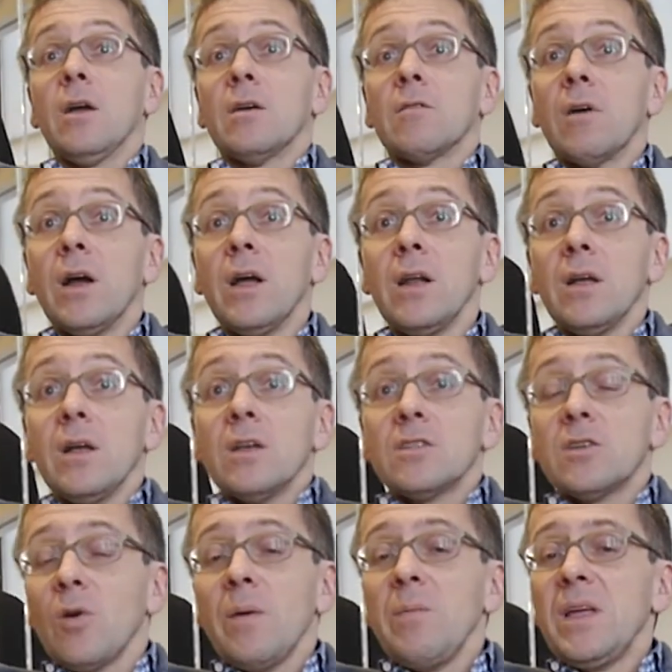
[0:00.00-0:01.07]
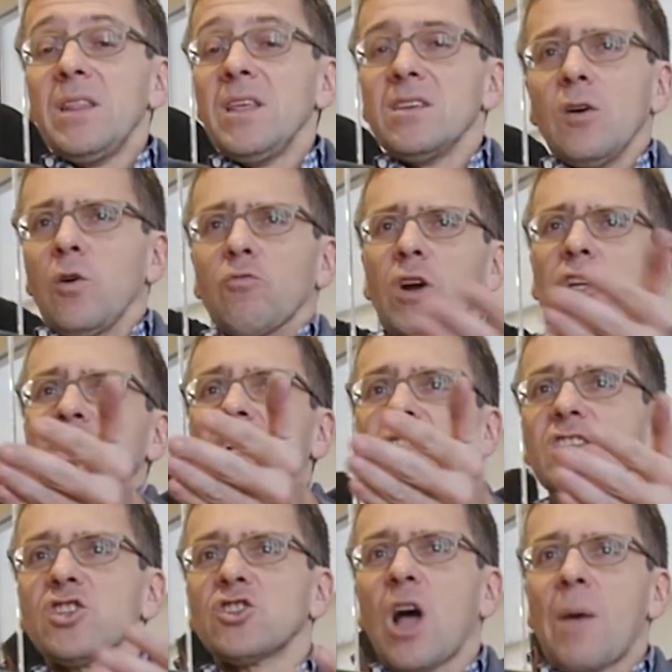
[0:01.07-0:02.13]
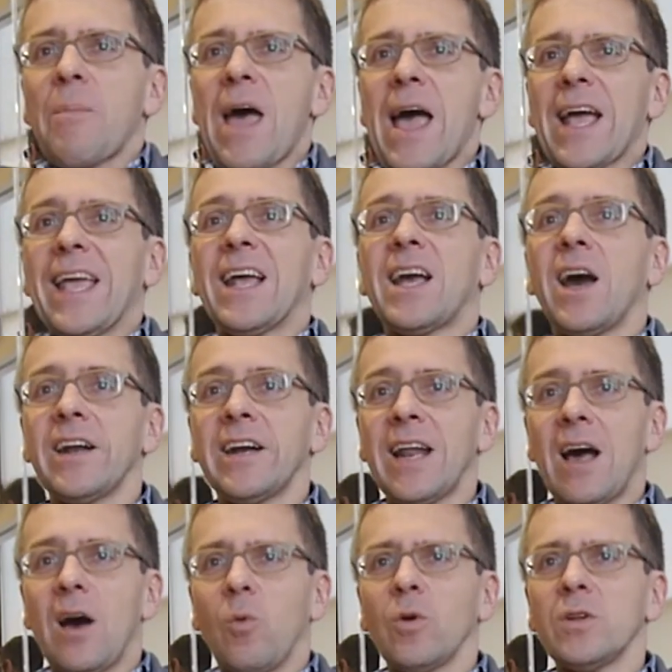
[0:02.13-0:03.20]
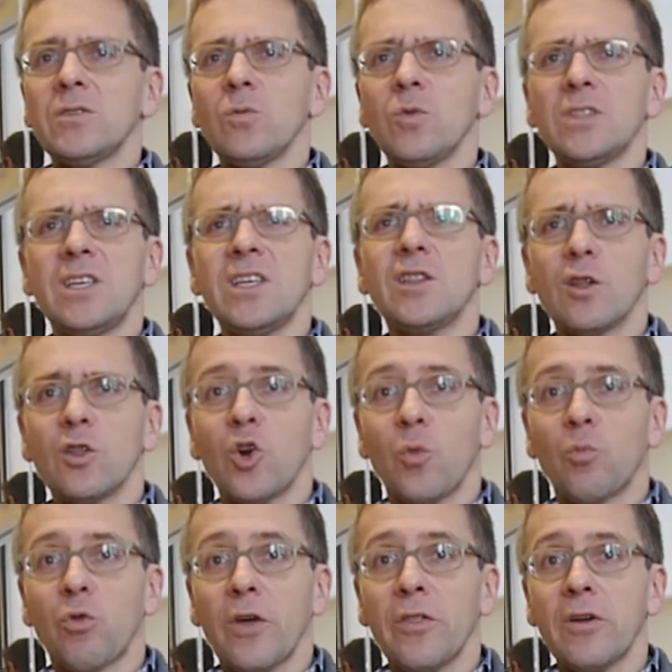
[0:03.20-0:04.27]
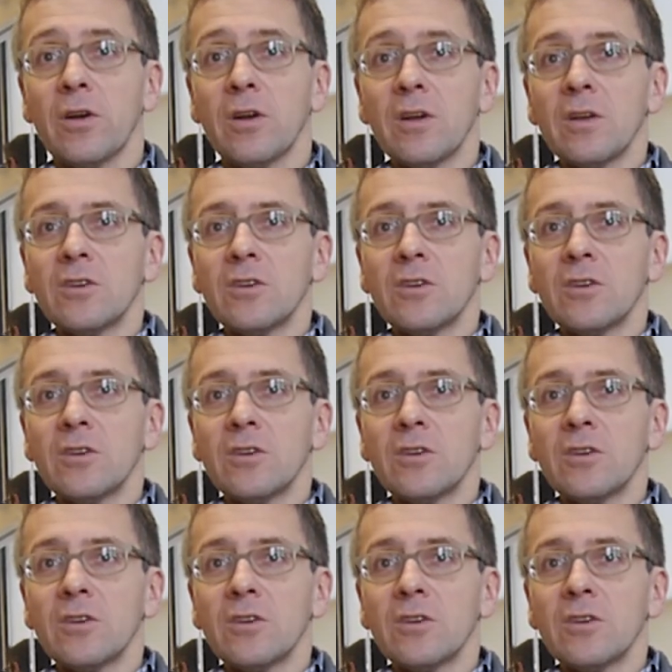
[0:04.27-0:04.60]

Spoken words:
Right? So, I mean, Russia has to stop hacking, cut it out. What's he, the little brother?